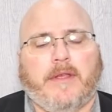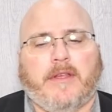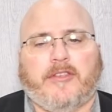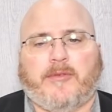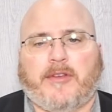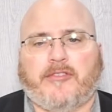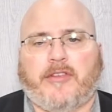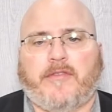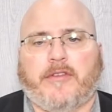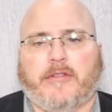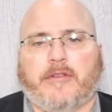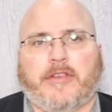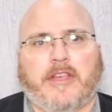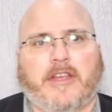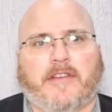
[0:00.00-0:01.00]
especially if you're
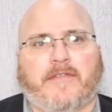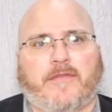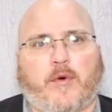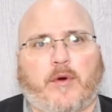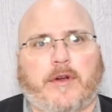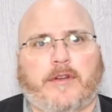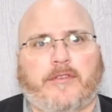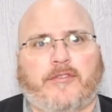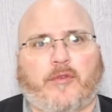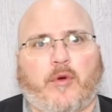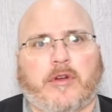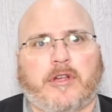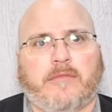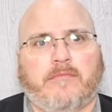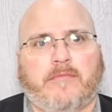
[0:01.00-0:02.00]
looking at forage
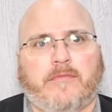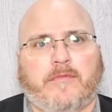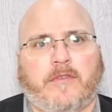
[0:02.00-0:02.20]
sorghum,